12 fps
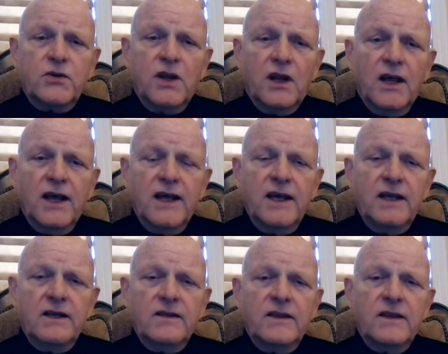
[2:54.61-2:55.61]
to
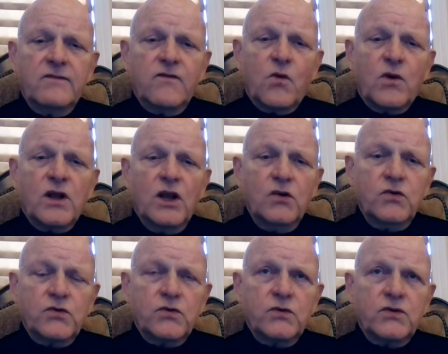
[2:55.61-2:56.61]
delay the
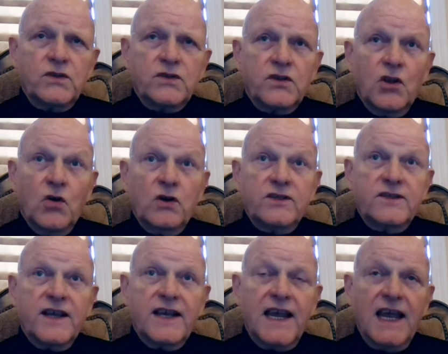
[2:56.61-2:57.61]
foreclosures as long as
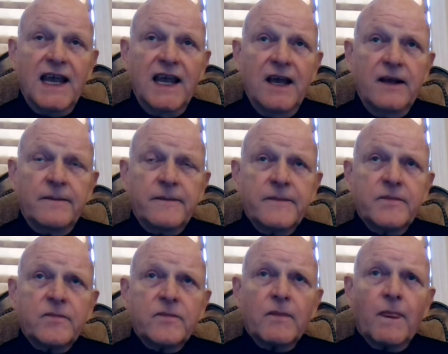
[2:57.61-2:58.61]
they can,
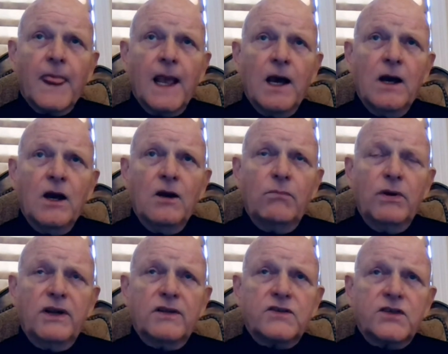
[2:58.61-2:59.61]
uh,
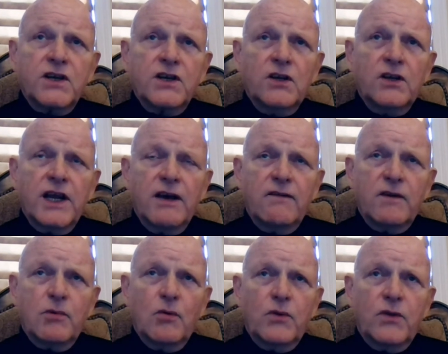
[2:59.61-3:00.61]
but it's still
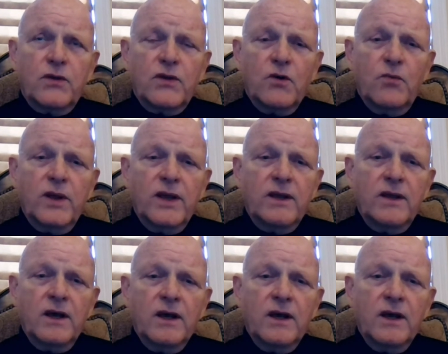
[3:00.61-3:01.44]
inevitable that there'll be